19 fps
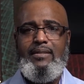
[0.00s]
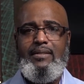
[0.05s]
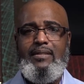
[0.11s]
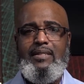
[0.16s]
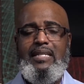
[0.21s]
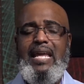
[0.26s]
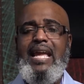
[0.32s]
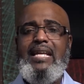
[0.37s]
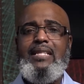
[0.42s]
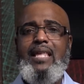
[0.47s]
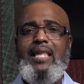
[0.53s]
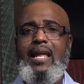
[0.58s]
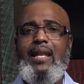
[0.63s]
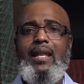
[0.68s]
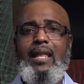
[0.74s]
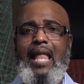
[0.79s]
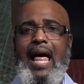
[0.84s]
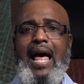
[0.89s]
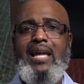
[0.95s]
Take that
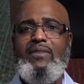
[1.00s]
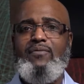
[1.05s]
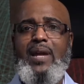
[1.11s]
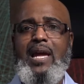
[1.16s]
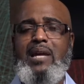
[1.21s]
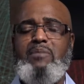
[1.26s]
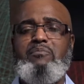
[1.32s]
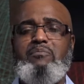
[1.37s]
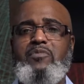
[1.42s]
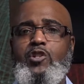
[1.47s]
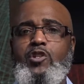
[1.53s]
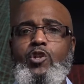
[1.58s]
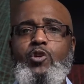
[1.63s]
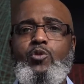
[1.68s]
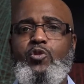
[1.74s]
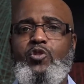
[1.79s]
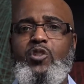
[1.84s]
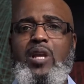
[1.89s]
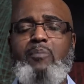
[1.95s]
life and
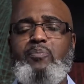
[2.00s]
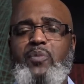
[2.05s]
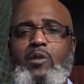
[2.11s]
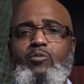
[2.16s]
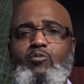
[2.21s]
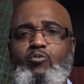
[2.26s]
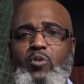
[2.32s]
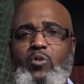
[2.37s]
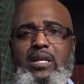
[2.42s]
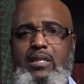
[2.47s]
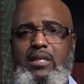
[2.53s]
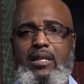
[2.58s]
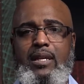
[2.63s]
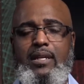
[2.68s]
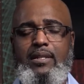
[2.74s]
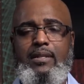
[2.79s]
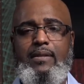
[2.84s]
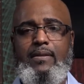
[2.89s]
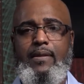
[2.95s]
do something with
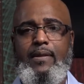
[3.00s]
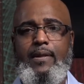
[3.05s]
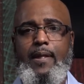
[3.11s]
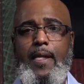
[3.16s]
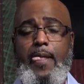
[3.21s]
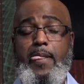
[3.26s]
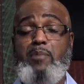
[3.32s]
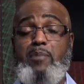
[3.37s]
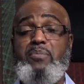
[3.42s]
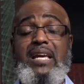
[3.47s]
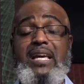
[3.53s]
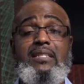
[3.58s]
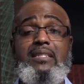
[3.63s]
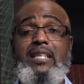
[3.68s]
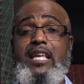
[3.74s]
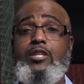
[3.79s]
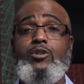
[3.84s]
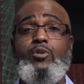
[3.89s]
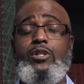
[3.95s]
it. And the best
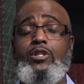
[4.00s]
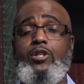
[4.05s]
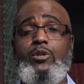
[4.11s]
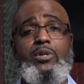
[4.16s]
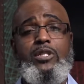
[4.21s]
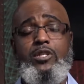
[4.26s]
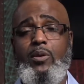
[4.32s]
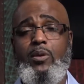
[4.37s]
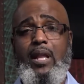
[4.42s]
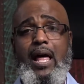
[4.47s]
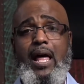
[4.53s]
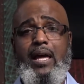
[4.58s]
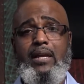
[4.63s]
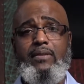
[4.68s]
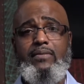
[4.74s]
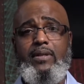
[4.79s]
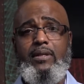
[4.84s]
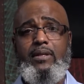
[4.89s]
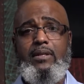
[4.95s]
thing you can do with your
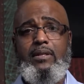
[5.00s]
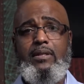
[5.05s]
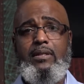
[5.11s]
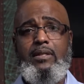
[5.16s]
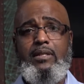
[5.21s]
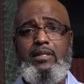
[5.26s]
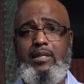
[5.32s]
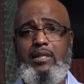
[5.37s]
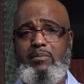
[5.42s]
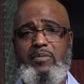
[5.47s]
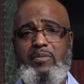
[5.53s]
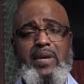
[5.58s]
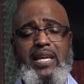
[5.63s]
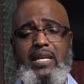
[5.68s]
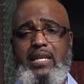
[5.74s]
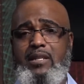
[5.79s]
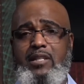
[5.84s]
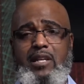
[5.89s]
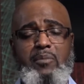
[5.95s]
life is to
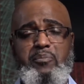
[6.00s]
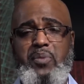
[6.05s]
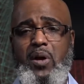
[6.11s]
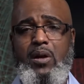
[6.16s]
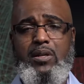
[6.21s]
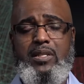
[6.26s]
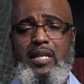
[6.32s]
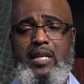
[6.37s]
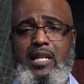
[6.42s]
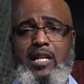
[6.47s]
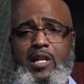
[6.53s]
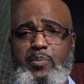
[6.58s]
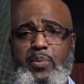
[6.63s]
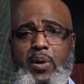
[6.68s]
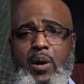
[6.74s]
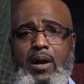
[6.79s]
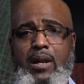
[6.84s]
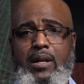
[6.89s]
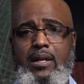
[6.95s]
make it set it
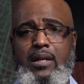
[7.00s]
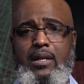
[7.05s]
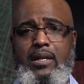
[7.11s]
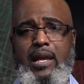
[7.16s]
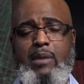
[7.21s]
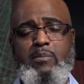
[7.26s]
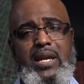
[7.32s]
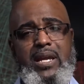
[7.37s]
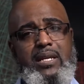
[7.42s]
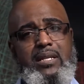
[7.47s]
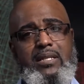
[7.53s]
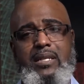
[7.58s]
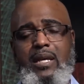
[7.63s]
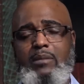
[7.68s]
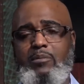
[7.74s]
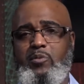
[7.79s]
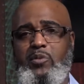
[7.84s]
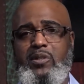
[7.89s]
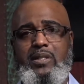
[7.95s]
apart and make it
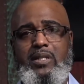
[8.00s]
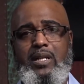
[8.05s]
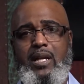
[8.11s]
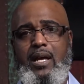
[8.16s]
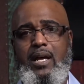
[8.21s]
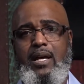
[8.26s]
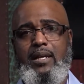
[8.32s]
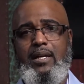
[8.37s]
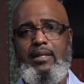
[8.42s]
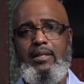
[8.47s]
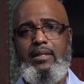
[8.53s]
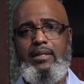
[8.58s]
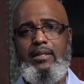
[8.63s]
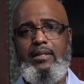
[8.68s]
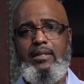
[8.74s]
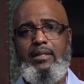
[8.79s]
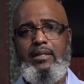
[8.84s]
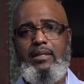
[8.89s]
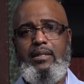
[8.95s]
acceptable unto God.
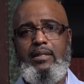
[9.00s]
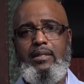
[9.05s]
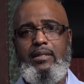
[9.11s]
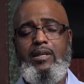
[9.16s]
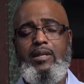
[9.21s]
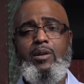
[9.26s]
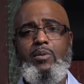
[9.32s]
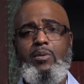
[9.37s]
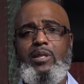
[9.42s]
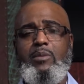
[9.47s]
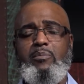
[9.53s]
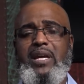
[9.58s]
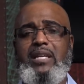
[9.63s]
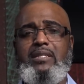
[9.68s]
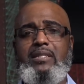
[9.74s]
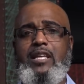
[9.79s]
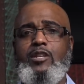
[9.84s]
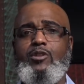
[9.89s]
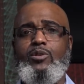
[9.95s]
You know what the
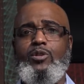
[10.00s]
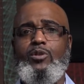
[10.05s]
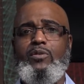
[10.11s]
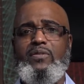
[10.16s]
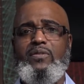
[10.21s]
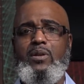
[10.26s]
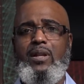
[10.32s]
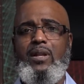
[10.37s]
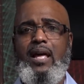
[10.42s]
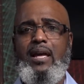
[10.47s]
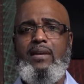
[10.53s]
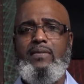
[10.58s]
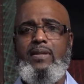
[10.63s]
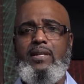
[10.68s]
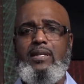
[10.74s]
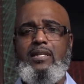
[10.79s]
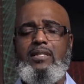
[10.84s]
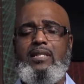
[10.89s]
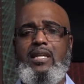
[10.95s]
best thing you do for your life
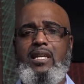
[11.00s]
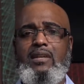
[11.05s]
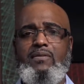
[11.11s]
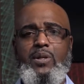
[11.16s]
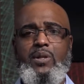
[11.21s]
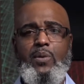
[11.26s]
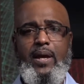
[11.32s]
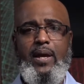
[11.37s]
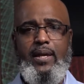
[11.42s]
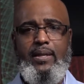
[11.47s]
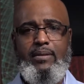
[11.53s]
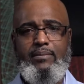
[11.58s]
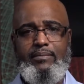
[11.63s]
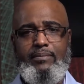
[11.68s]
is to give it away.